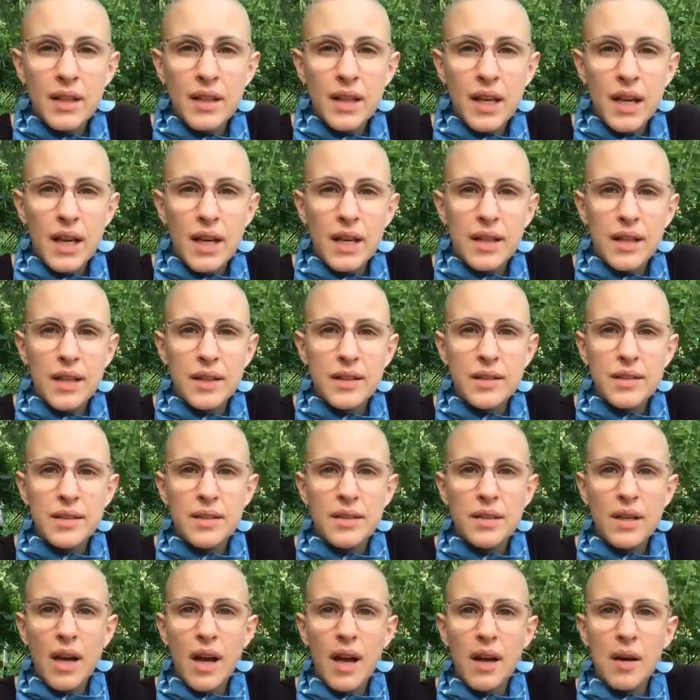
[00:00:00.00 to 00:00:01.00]
And it's
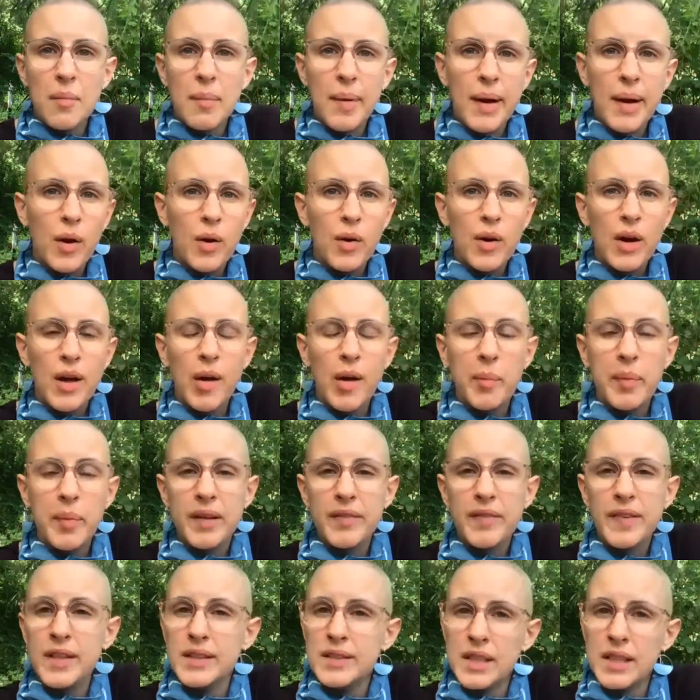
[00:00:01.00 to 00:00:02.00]
not about helping,
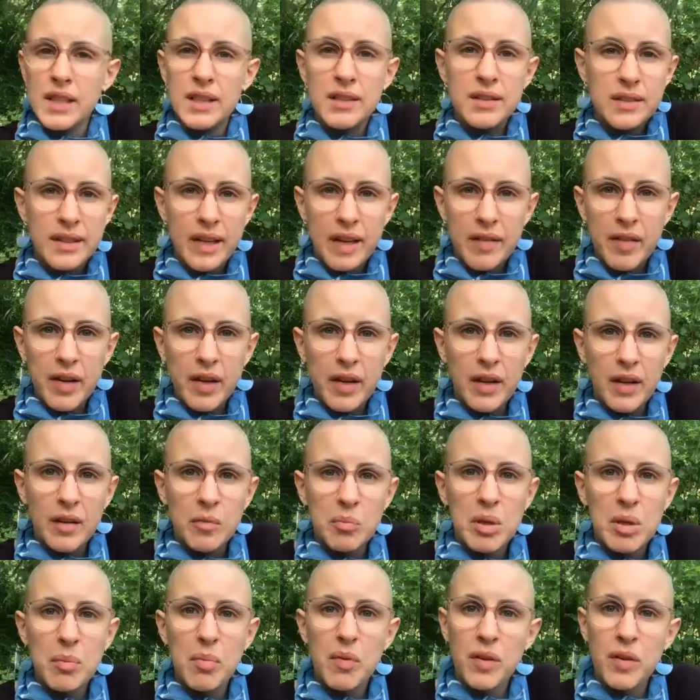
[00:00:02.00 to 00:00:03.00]
fixing, and saving
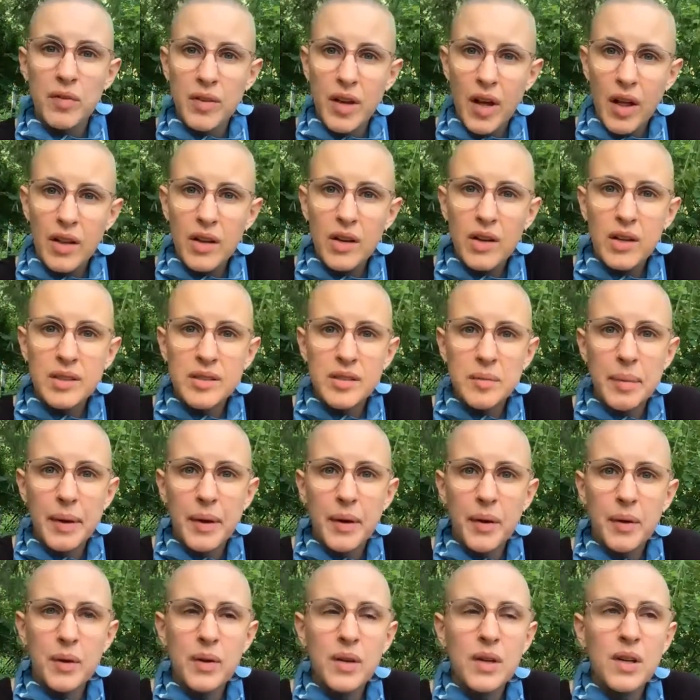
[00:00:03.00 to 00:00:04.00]
people of color. It's
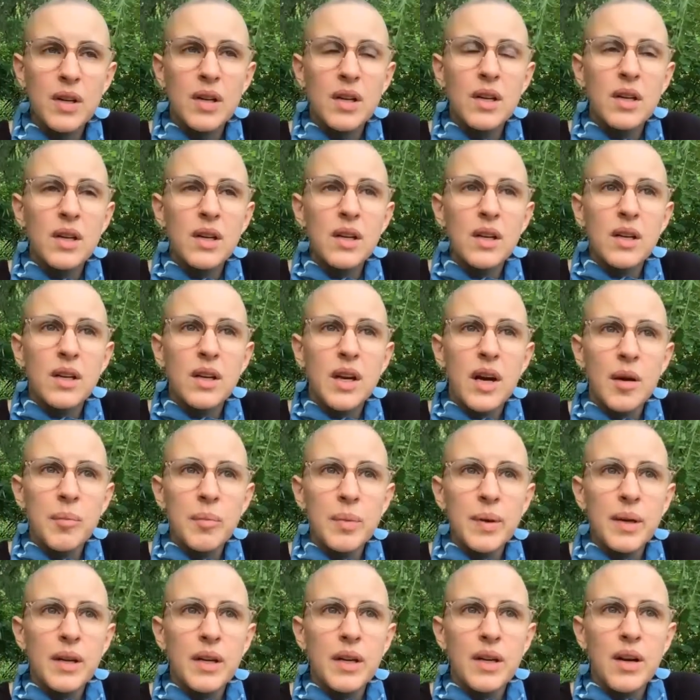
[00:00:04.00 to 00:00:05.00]
about
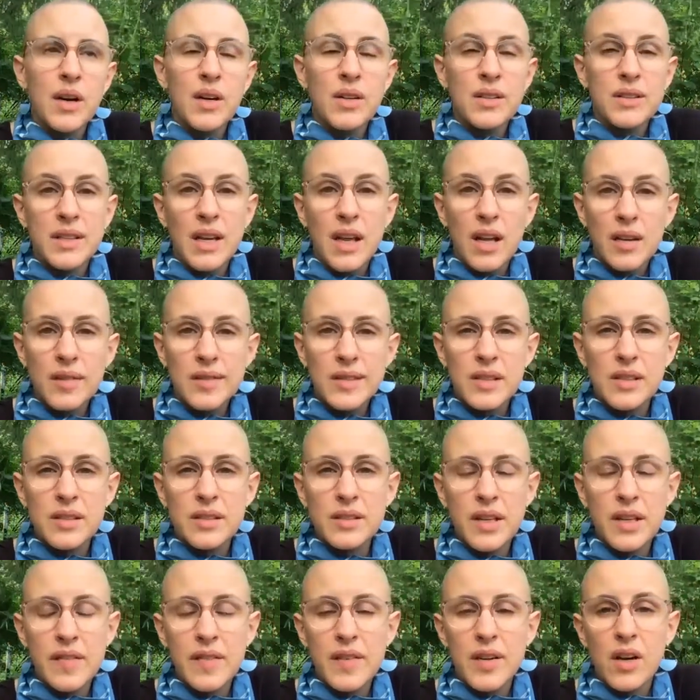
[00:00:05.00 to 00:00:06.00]
helping ourselves and
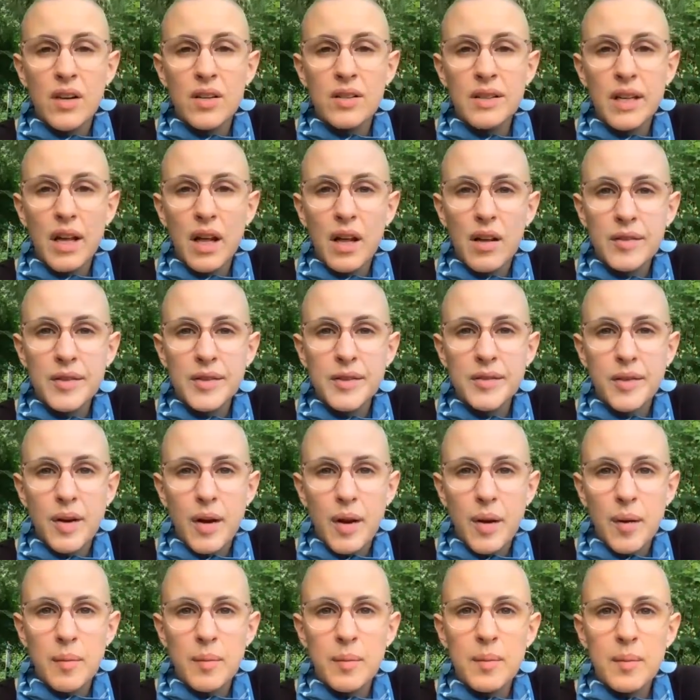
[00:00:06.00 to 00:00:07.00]
saving ourselves
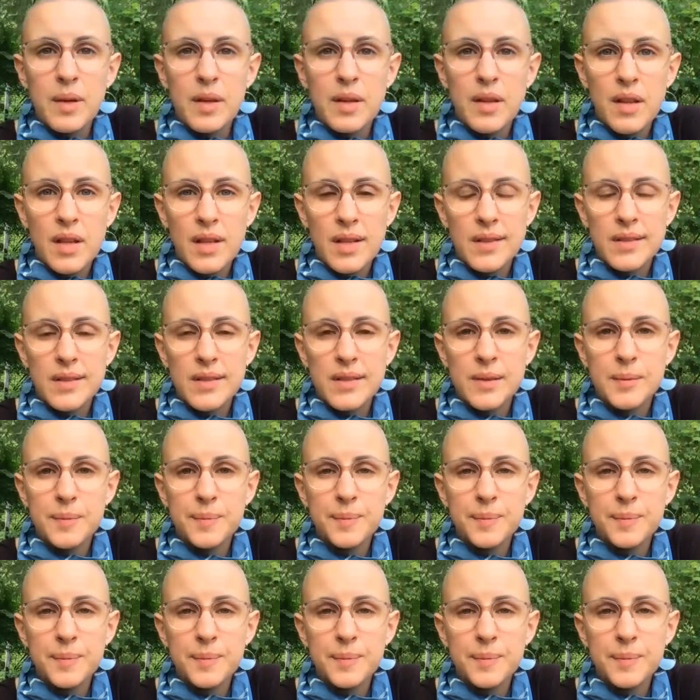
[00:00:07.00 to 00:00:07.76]
from this